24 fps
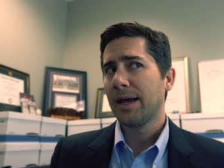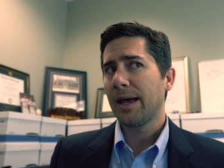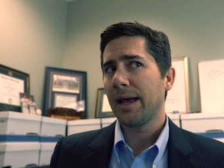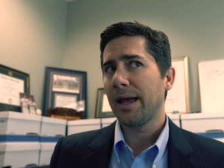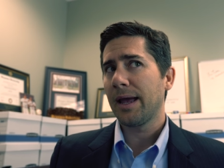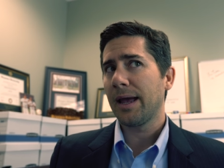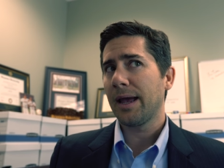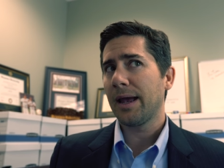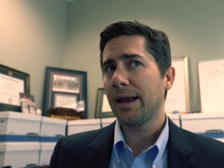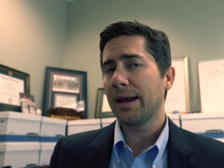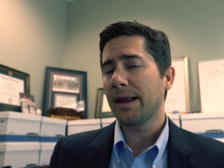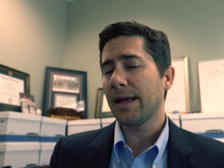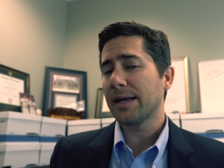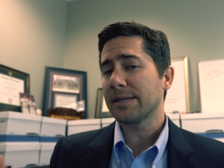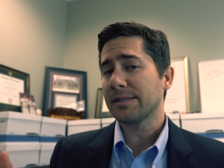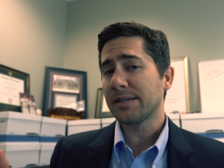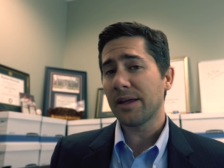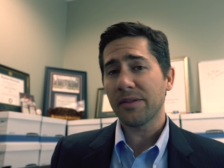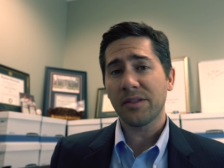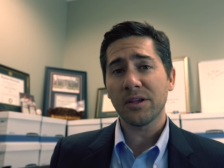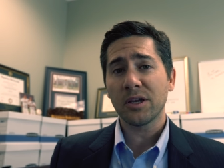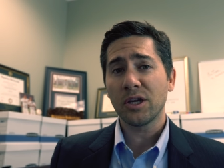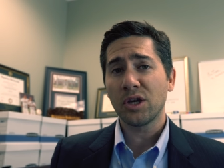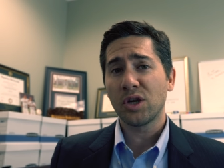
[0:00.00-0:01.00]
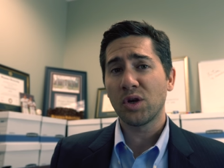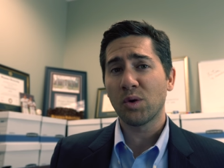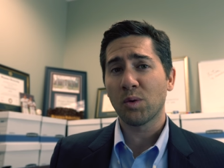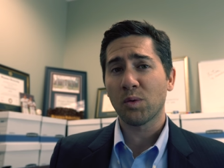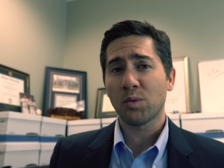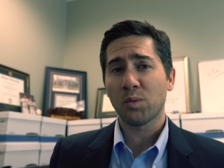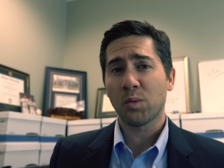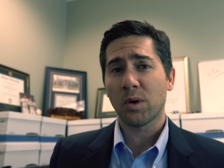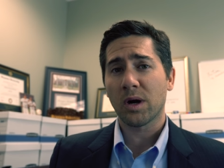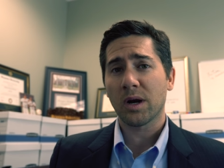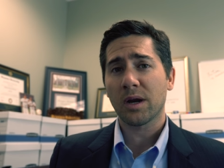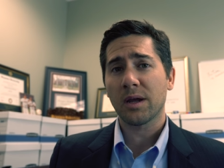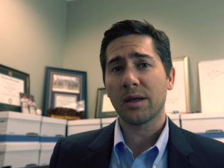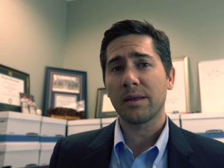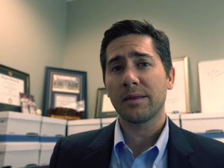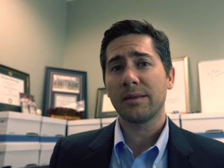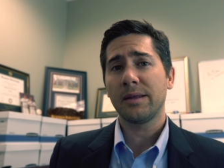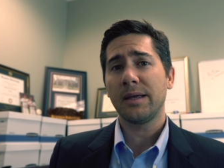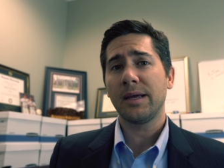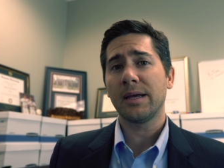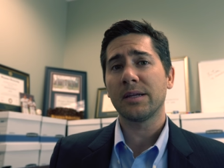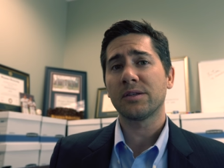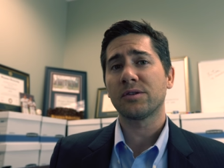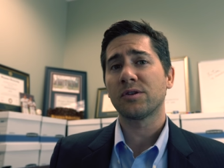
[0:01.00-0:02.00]
and it has nothing to do with work,
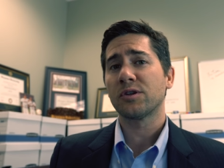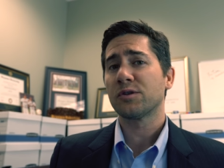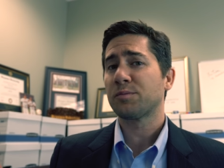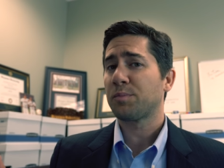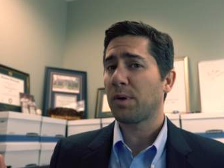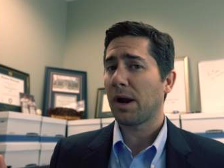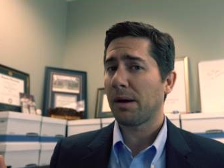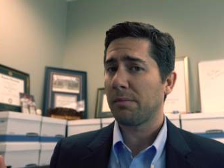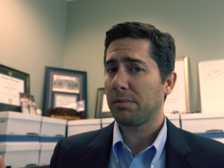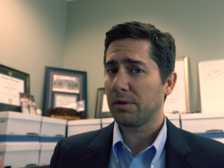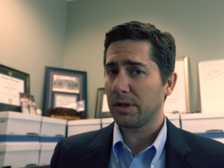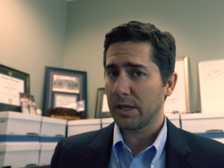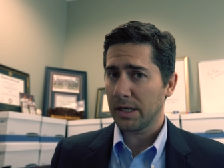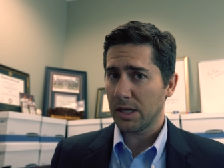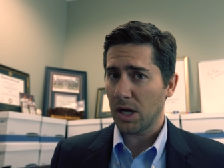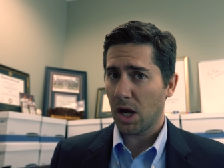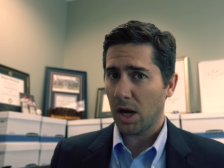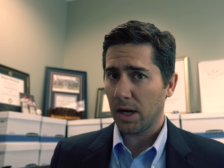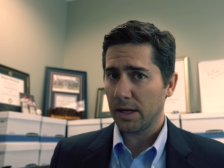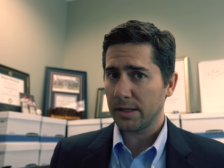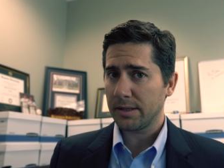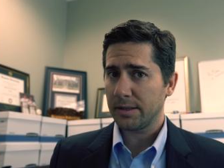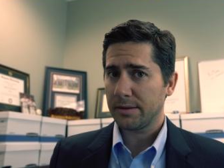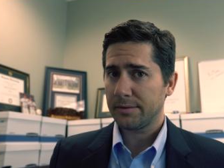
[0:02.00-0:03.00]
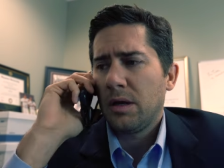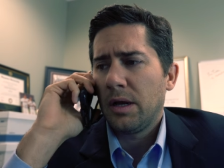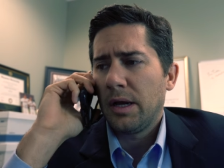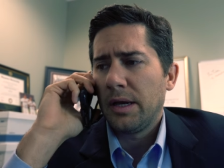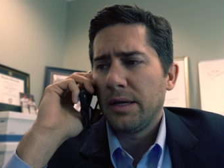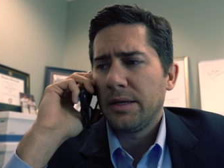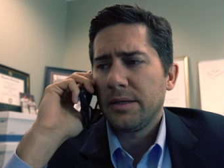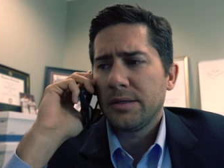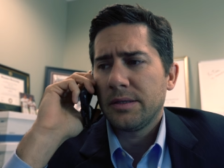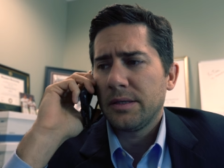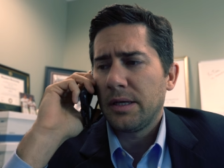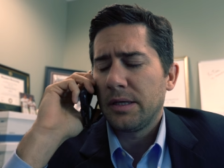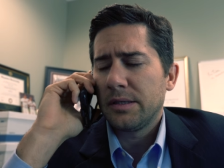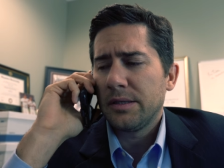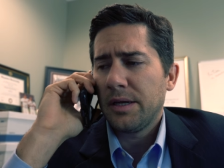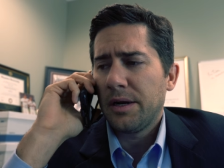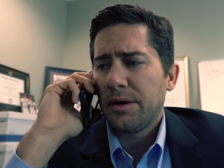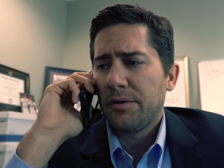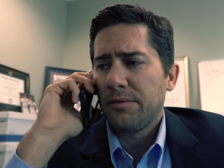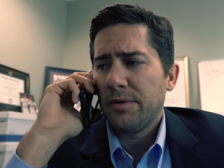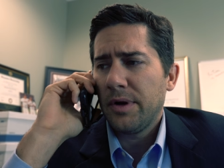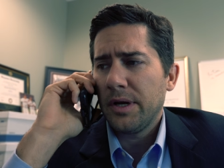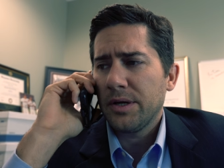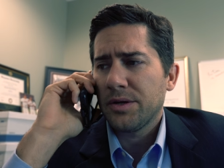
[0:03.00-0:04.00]
the answer is probably not. Uh, it's, it's
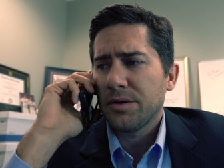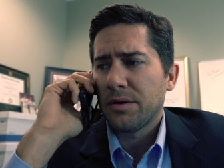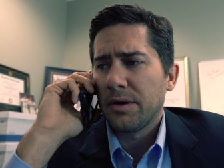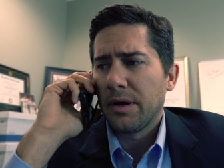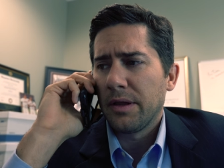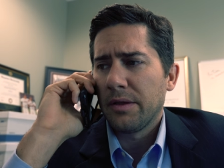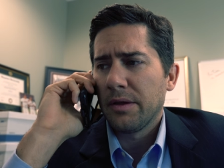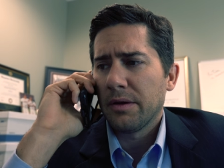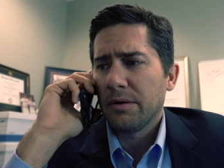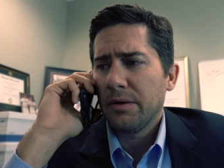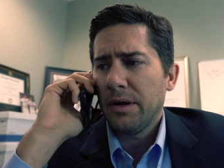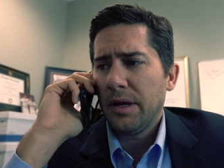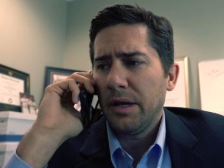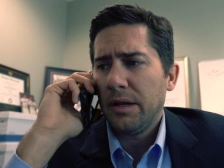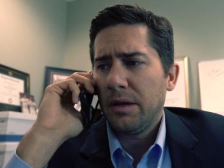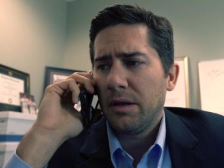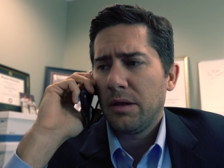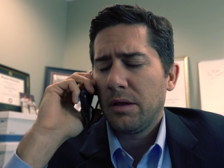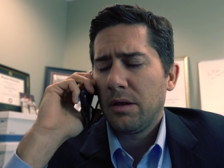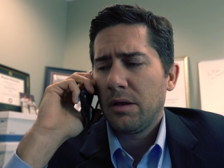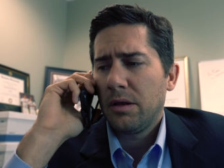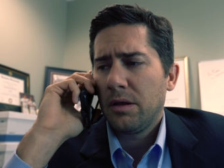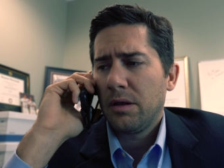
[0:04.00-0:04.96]
not a rush or anything, right?